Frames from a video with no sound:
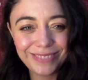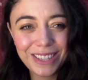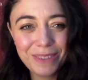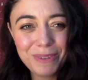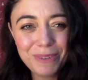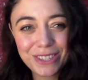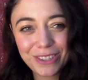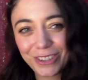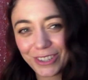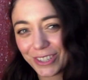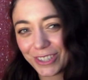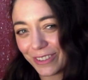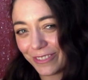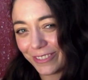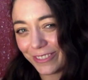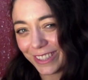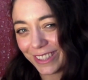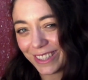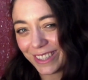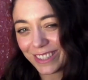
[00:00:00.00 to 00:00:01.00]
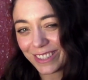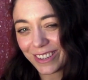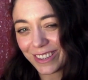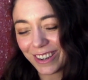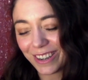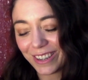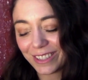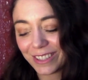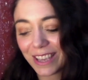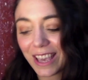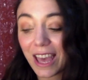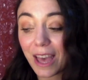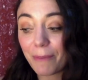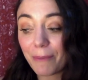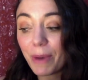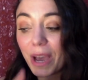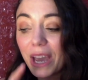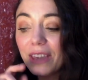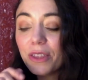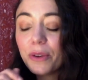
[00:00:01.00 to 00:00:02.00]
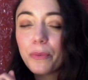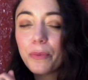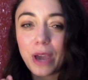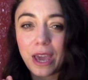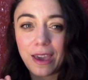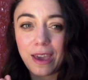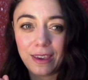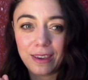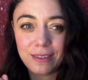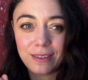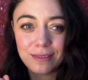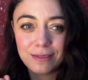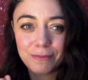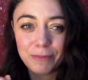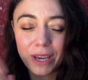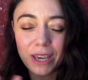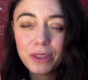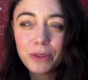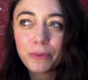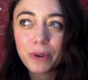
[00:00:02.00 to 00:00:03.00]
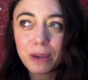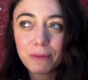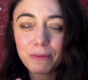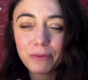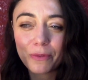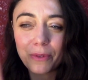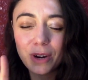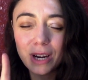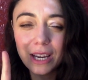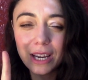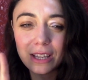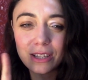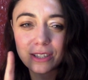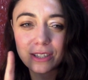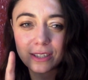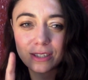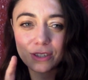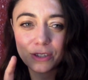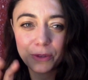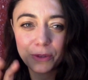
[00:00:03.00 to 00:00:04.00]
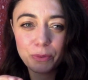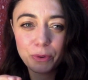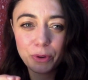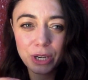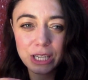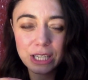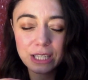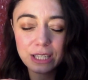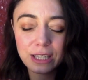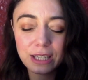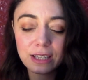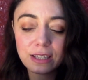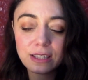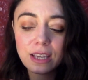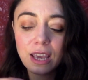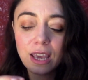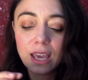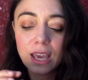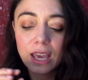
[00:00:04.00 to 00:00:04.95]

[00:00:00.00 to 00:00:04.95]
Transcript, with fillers: Let me start shuffling these cards. And by the way, by the way, before I get super into this,